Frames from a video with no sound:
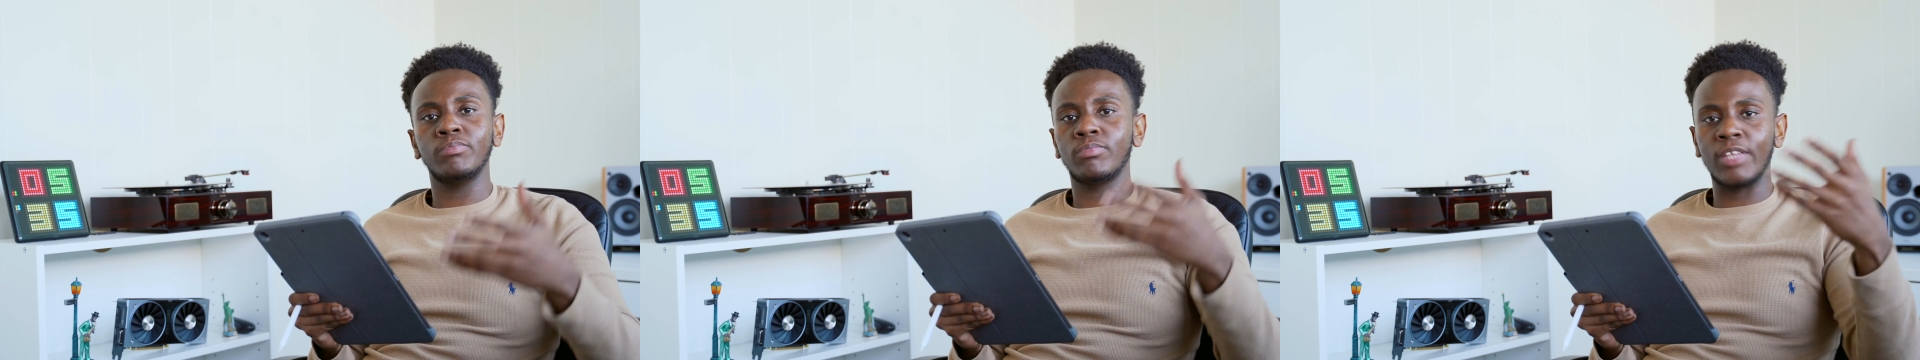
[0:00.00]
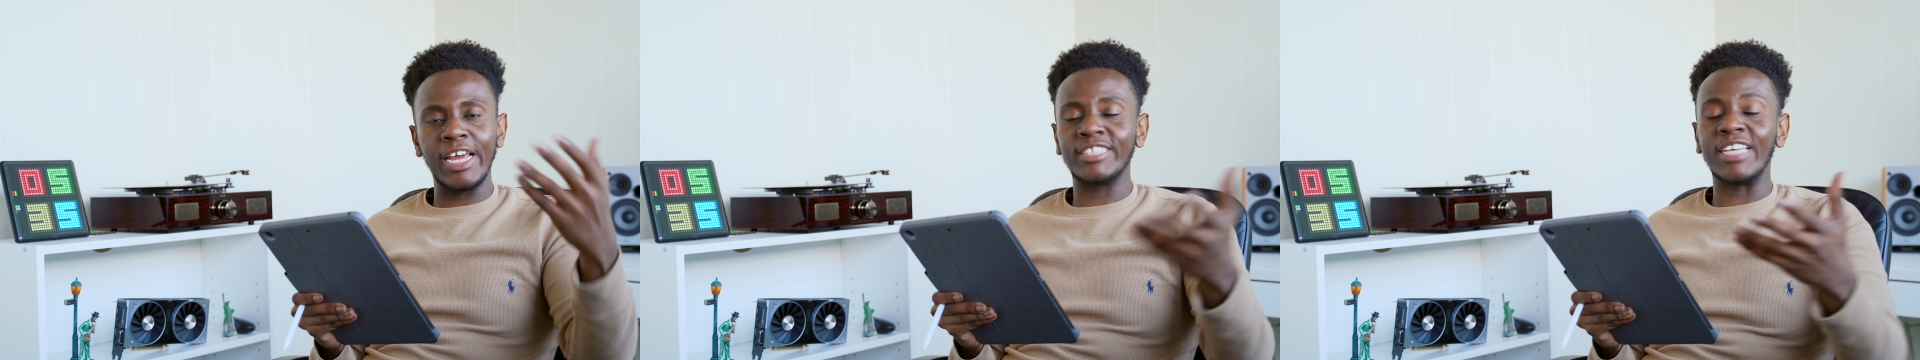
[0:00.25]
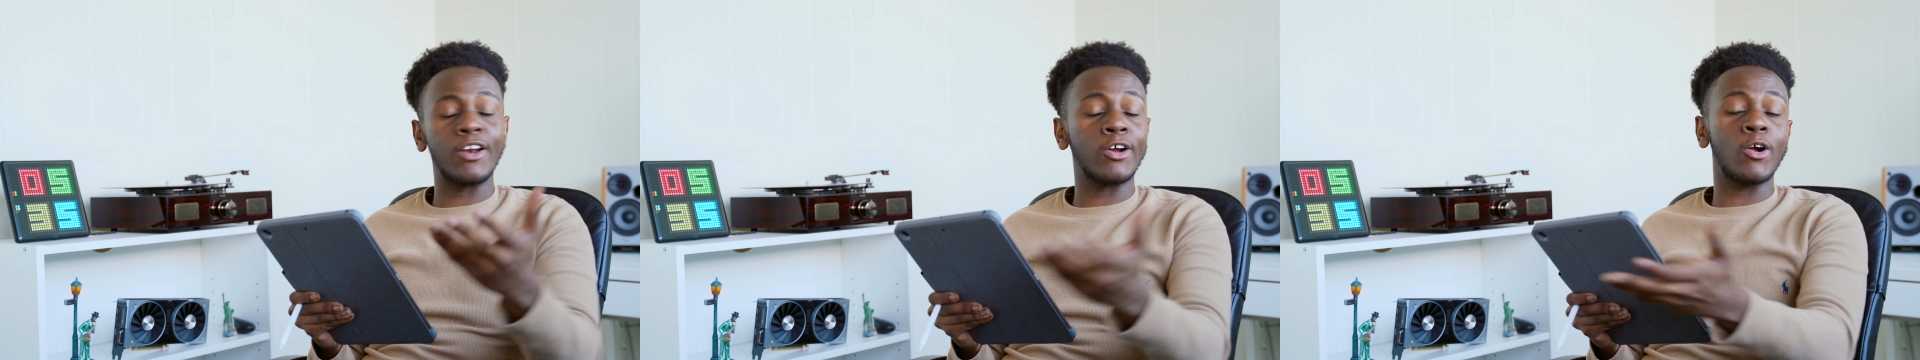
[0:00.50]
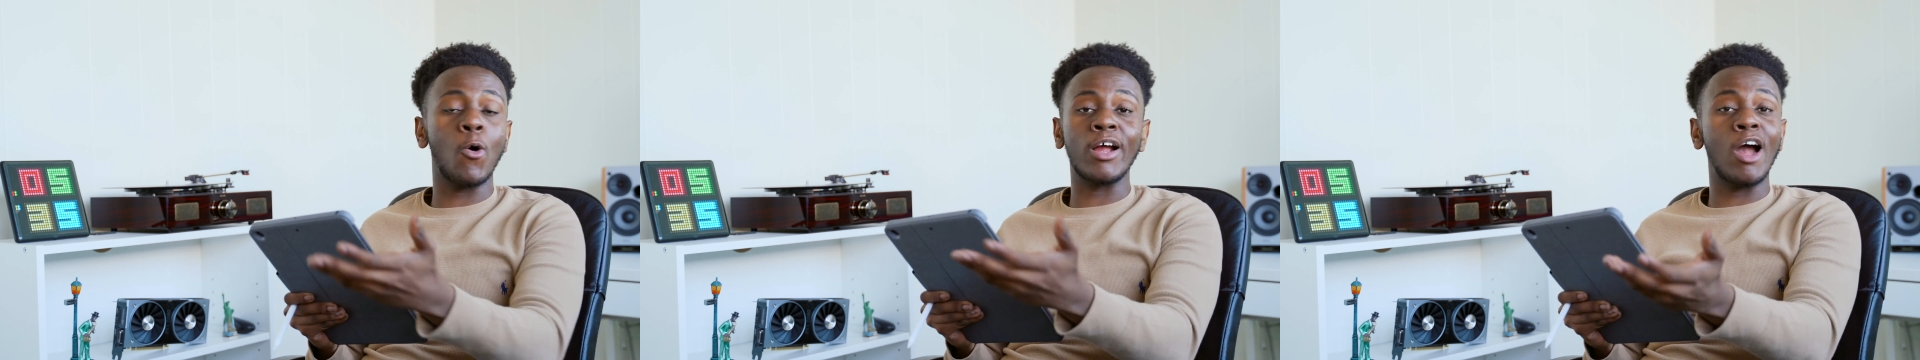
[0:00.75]
things that are
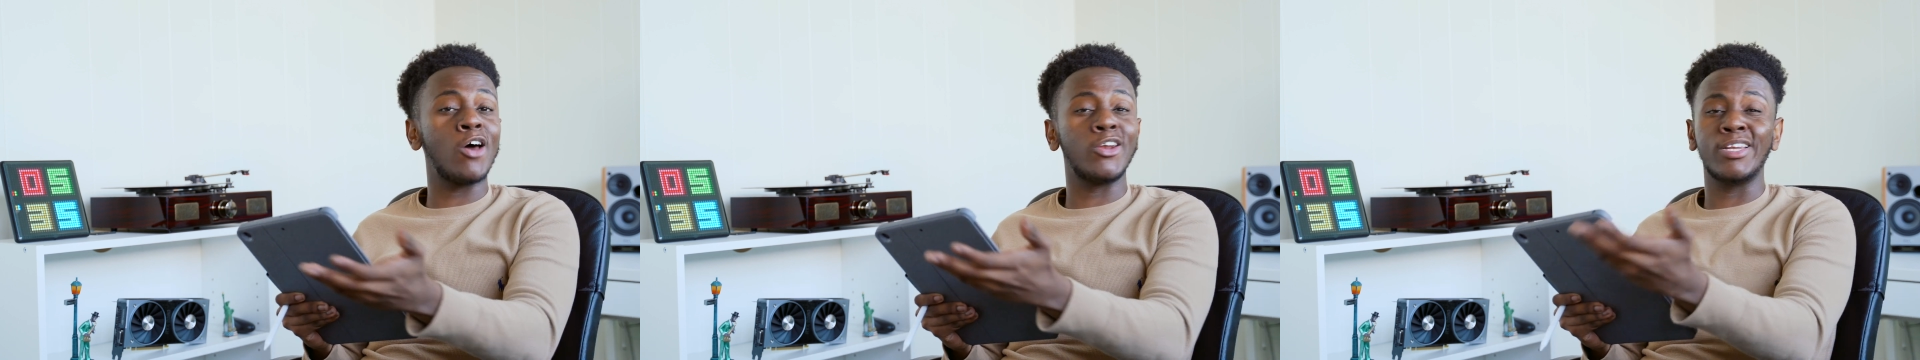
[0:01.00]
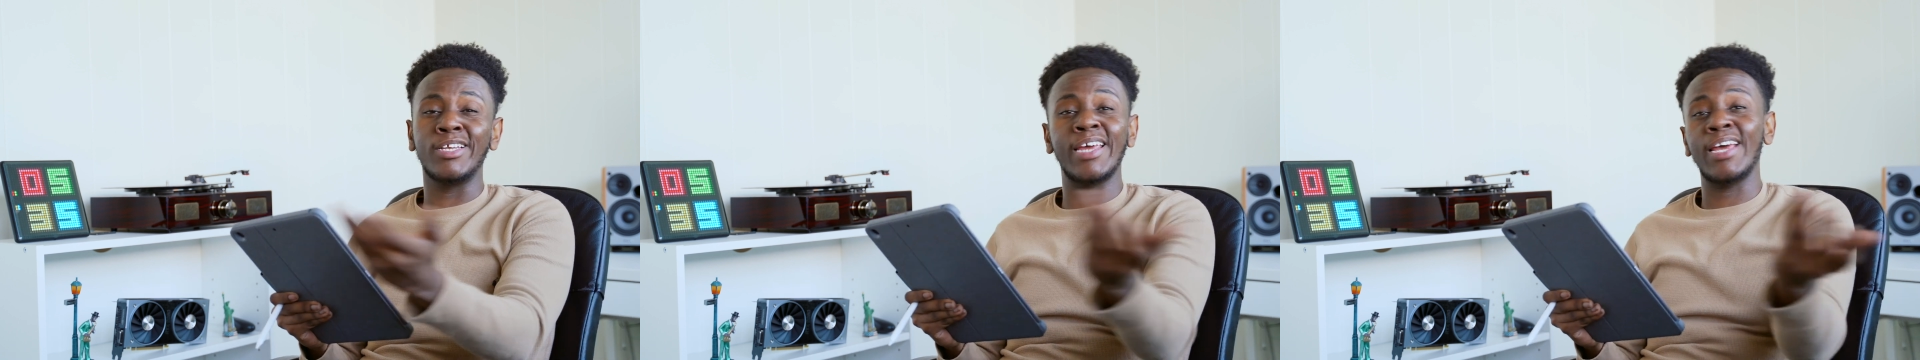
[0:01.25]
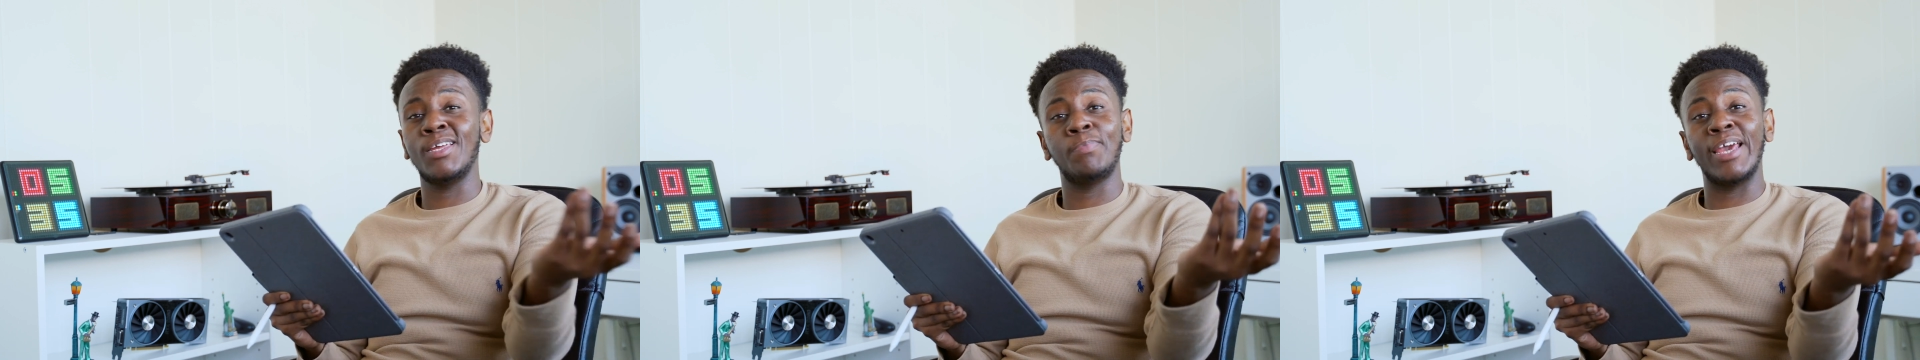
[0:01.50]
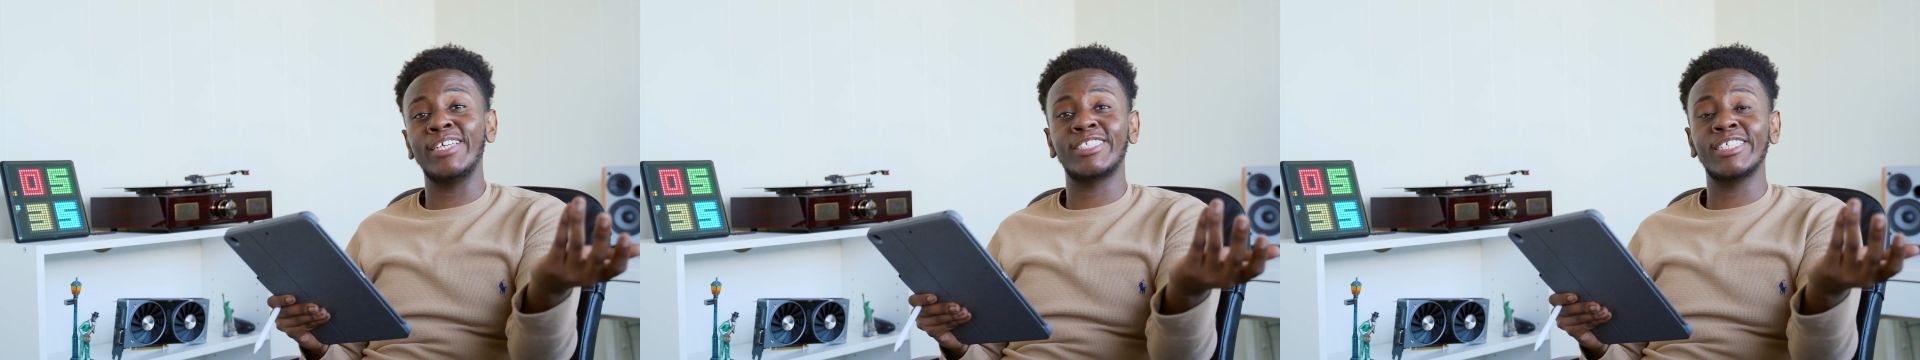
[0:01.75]
going on a daily
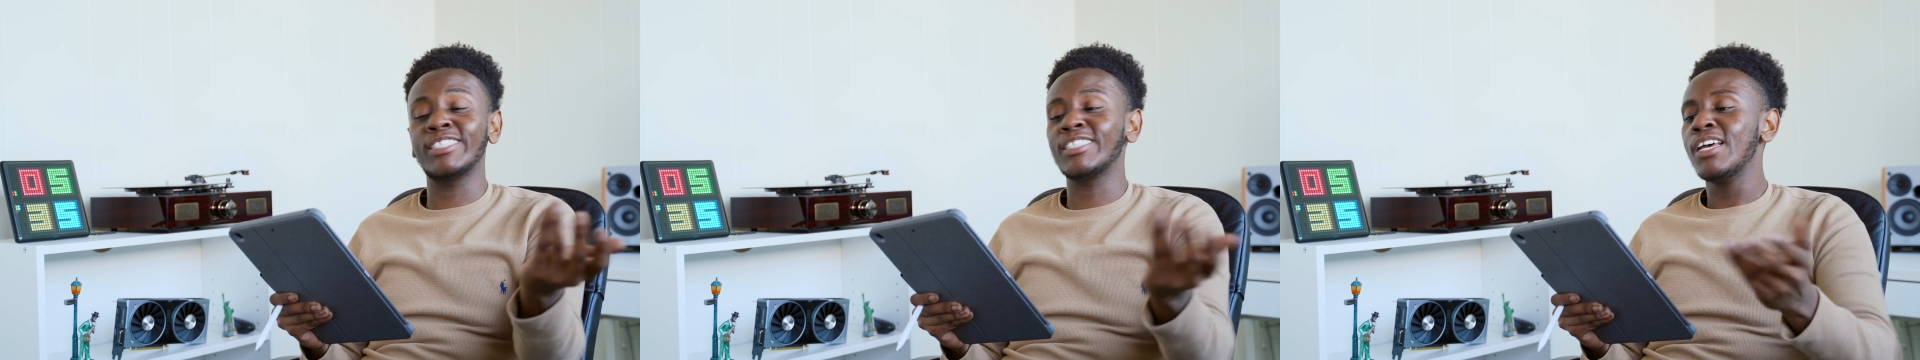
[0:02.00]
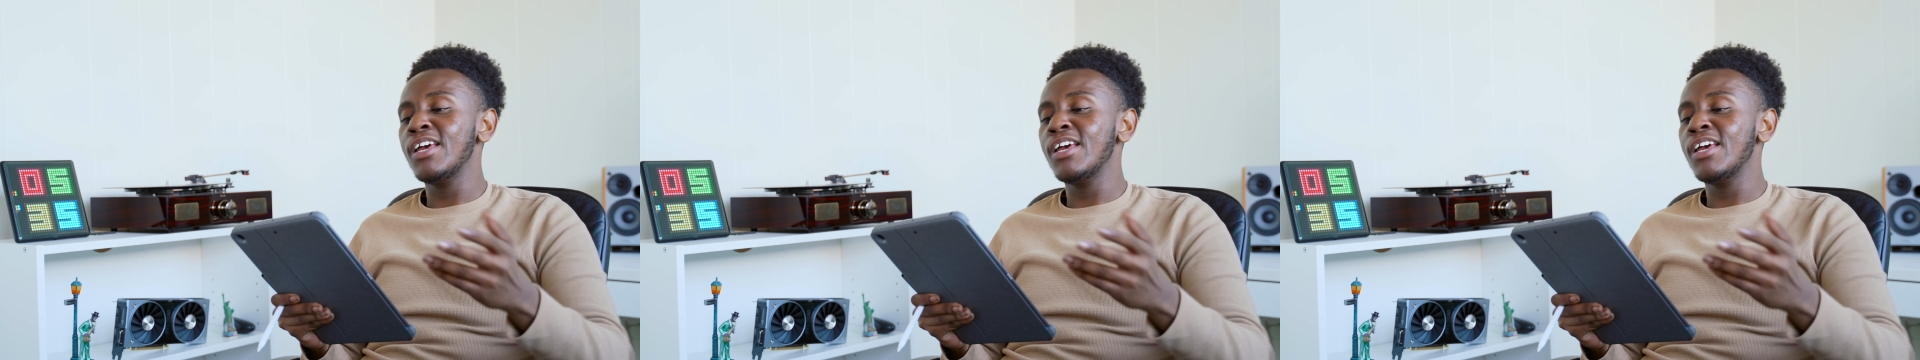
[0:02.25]
basis.